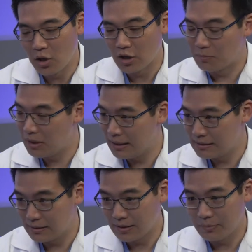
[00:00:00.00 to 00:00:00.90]
hard
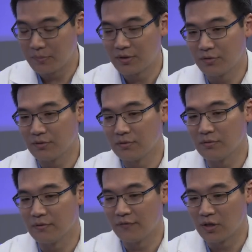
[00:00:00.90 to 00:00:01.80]
plastic type of material to
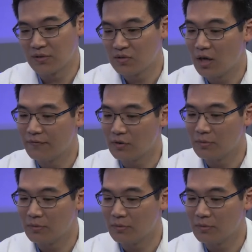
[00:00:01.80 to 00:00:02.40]
the very soft,